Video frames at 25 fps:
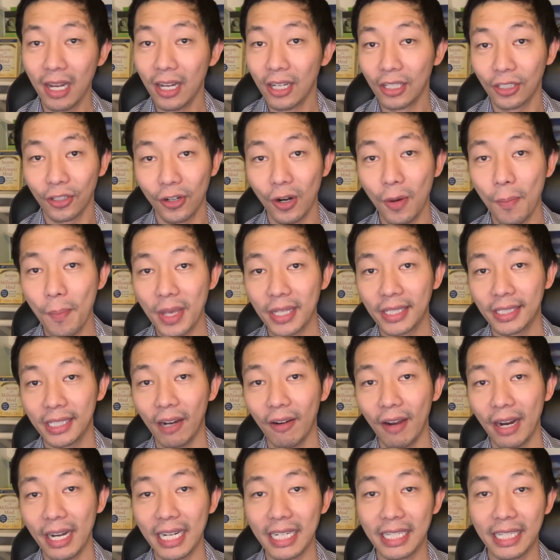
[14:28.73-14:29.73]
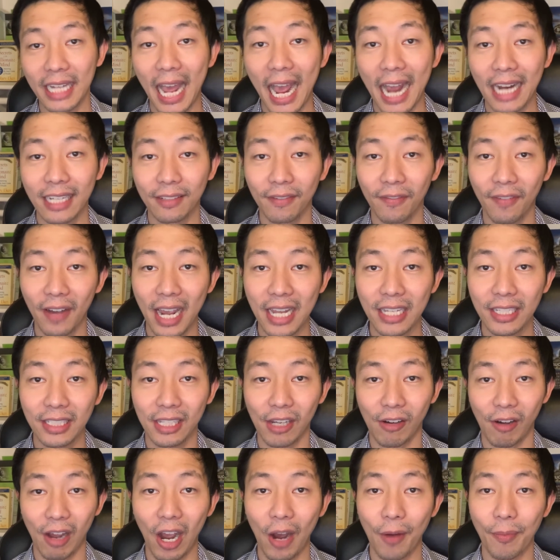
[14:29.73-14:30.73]
so you don't miss out on any tax advice that
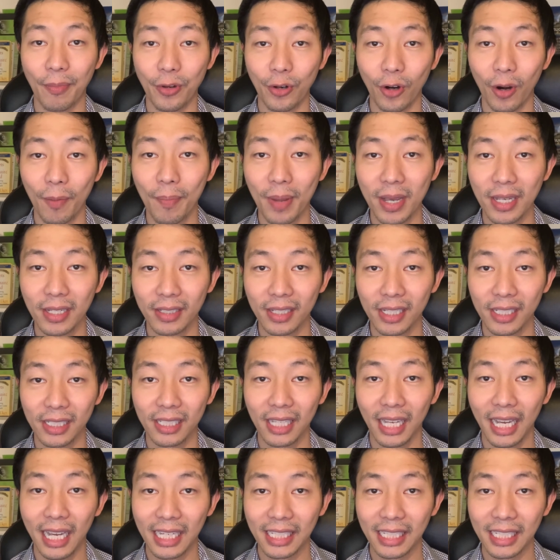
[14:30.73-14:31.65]
will help your business